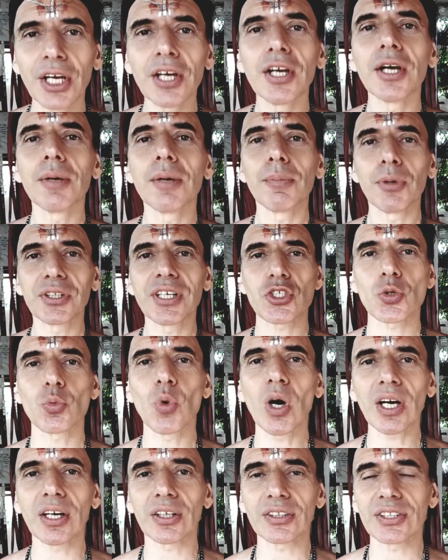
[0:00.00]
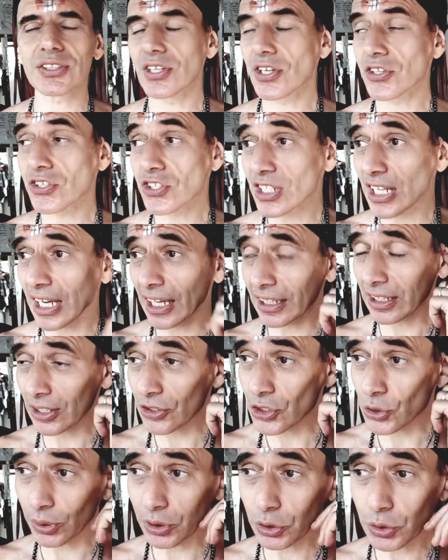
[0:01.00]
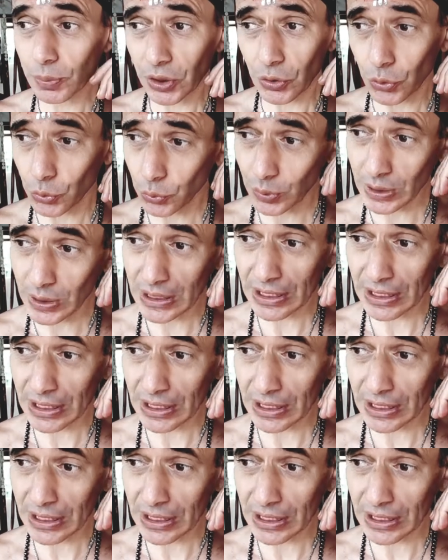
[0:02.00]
But guess what? It's like it's going to be a really